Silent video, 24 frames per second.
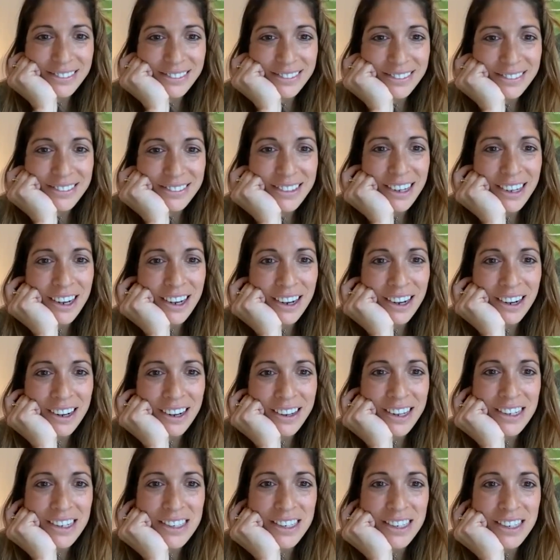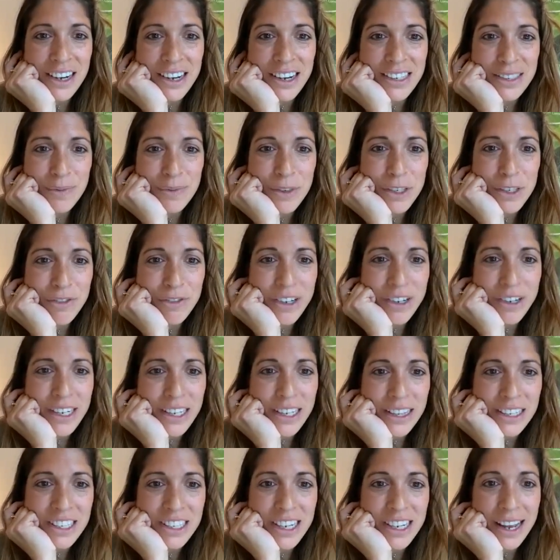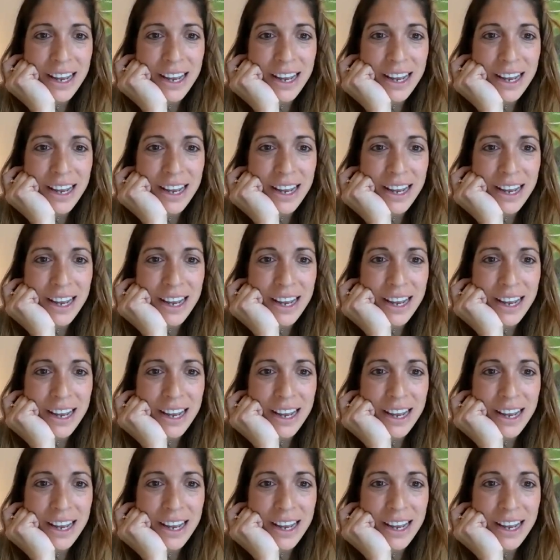Oh, that's nice. I'm just reading the chat.